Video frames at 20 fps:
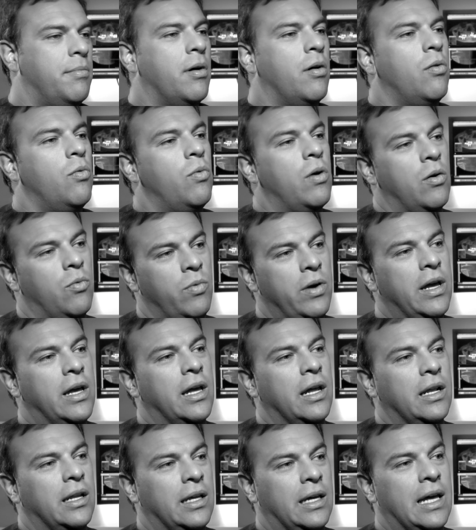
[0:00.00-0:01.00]
but when we
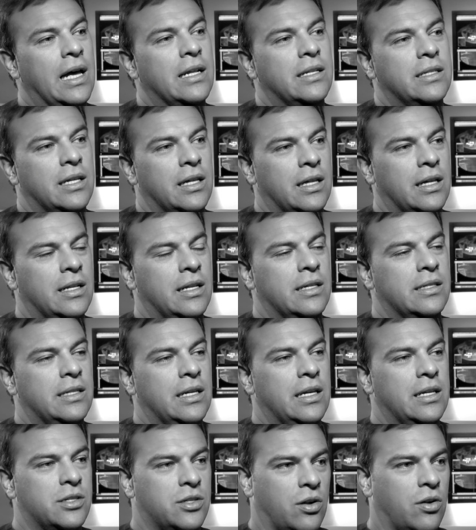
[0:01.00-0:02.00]
can get to the
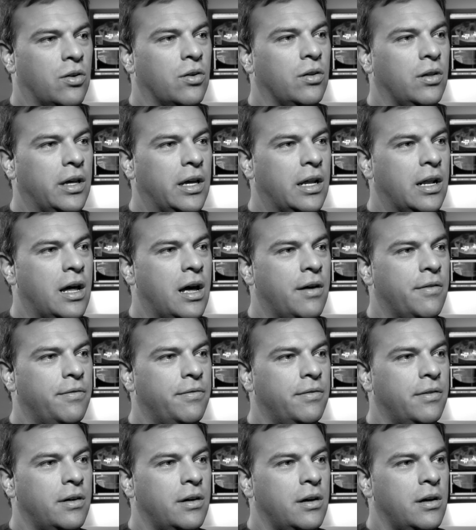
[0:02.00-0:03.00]
disease early
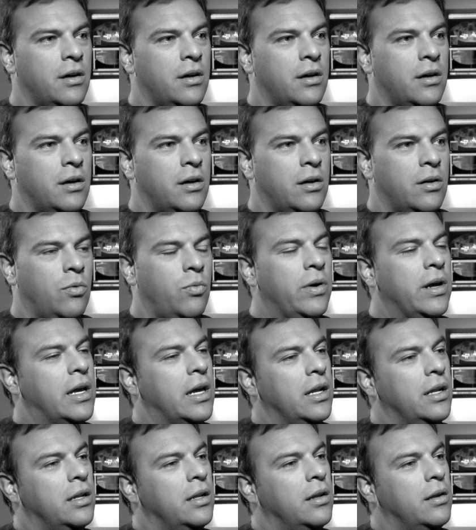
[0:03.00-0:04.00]
enough, we
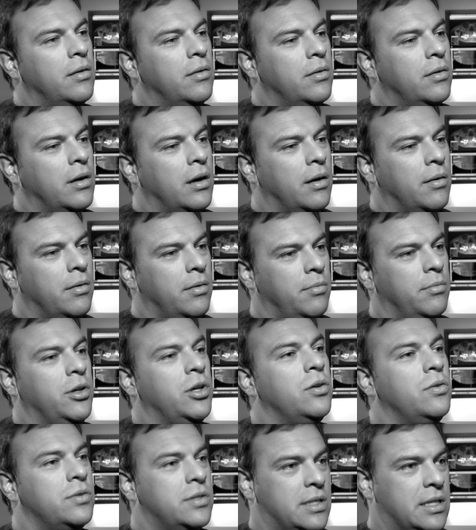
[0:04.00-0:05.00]
can
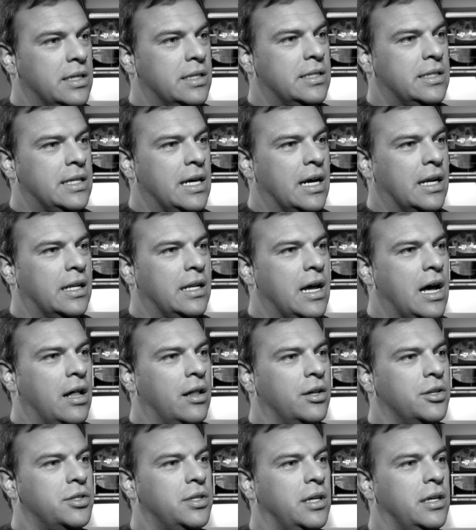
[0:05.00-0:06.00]
use this
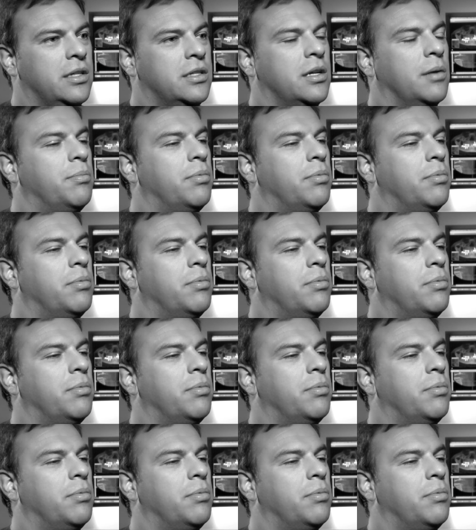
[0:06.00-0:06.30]
technology to